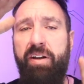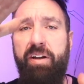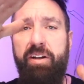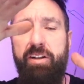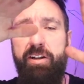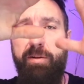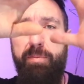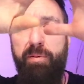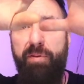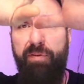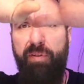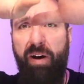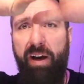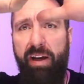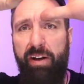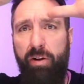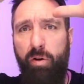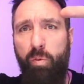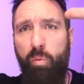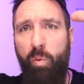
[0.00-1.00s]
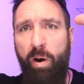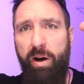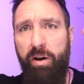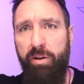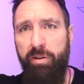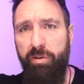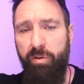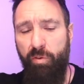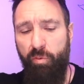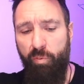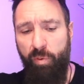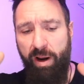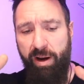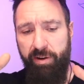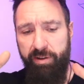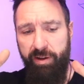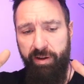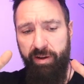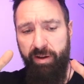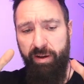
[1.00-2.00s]
to provide a
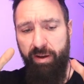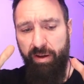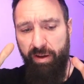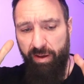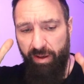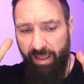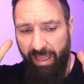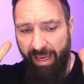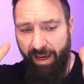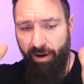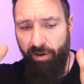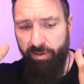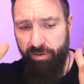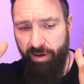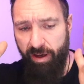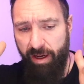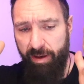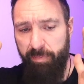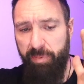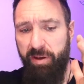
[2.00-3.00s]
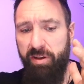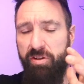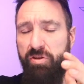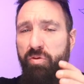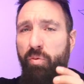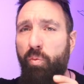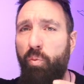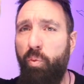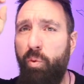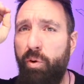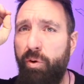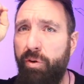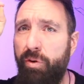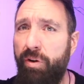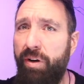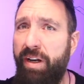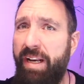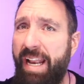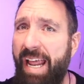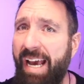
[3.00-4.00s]
well-rounded outline, because we're
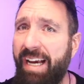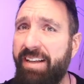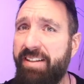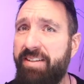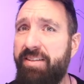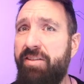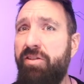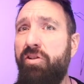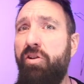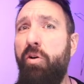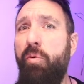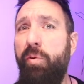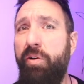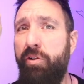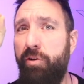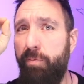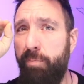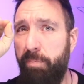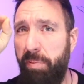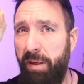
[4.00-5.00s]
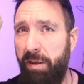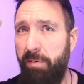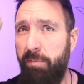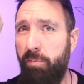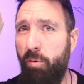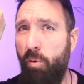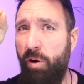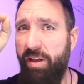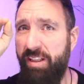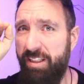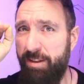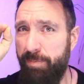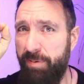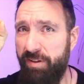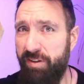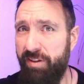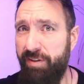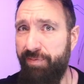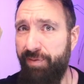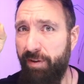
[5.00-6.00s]
next going to pinpoint
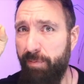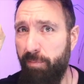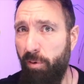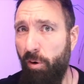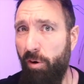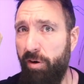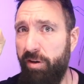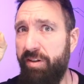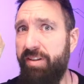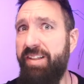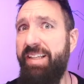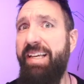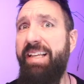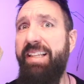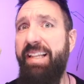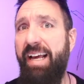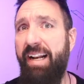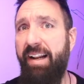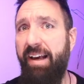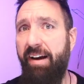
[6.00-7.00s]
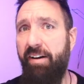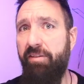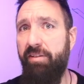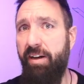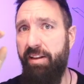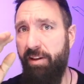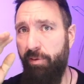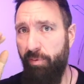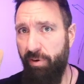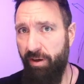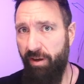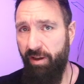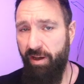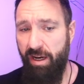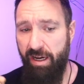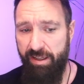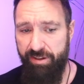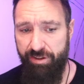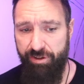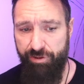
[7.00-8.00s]
specific parts in that outline that we're going to
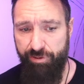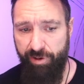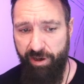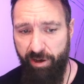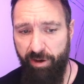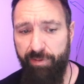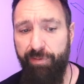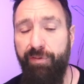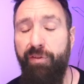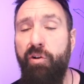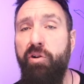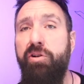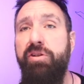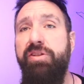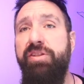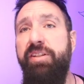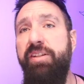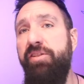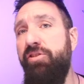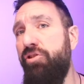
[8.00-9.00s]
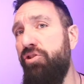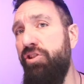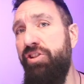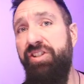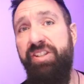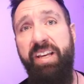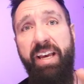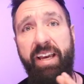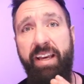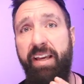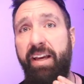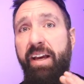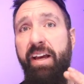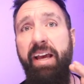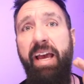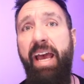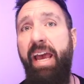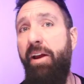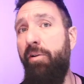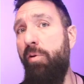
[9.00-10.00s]
concentrate on, versus just saying,
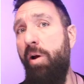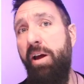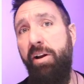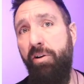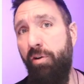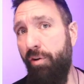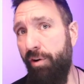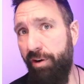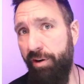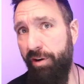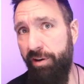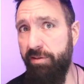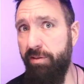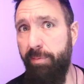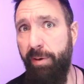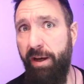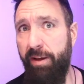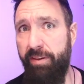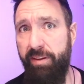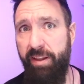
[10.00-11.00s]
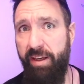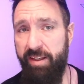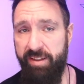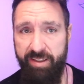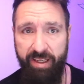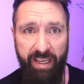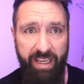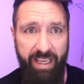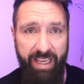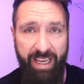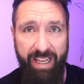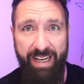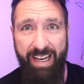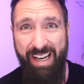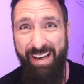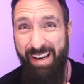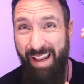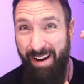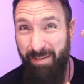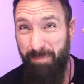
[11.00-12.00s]
hey, write an article about this, and
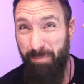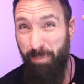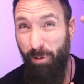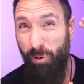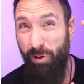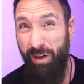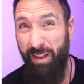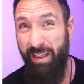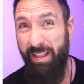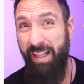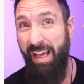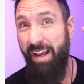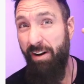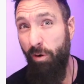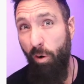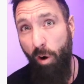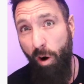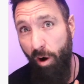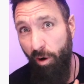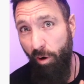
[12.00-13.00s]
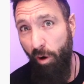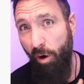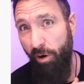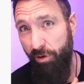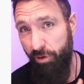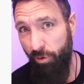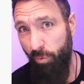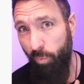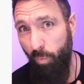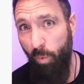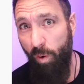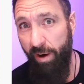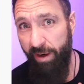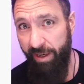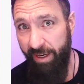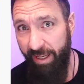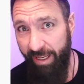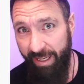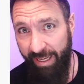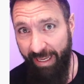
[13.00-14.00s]
putting that all onto one
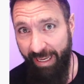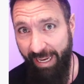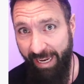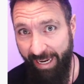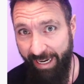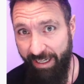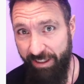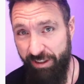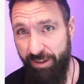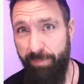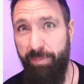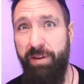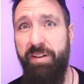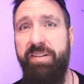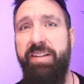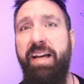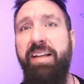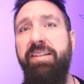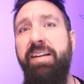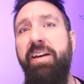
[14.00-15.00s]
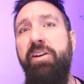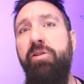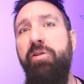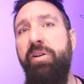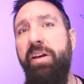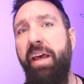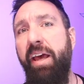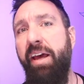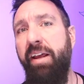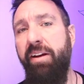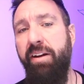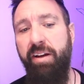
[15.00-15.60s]
agent, because that's how you get